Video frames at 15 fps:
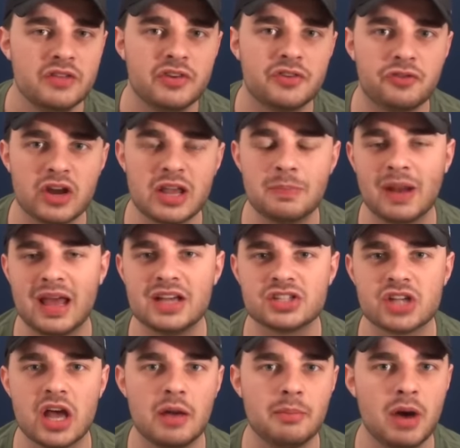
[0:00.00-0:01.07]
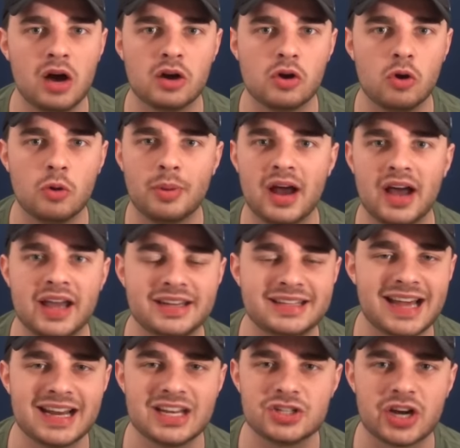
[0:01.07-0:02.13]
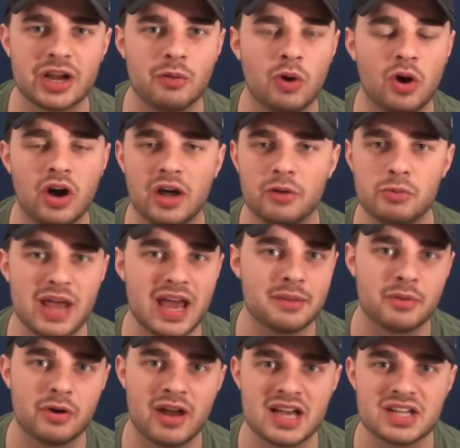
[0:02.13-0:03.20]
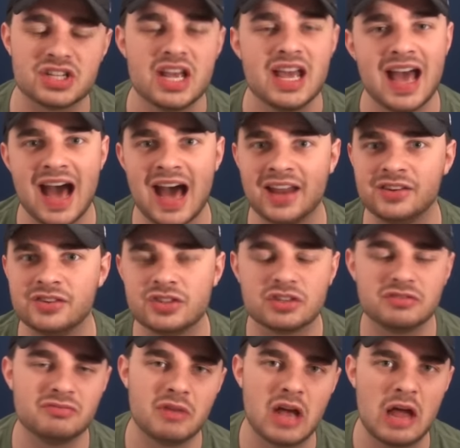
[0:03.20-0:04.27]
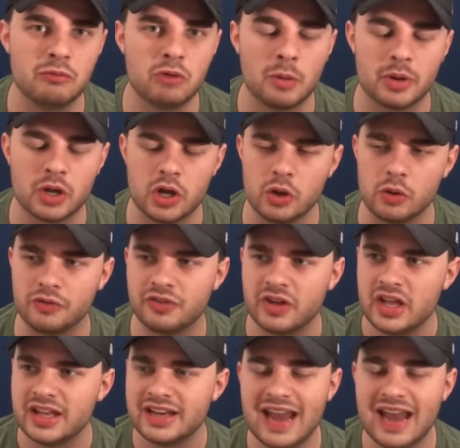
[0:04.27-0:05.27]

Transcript: The three players are Mark Albright and Danny Drinkwater, Riyad Mahrez and Robert Hoof.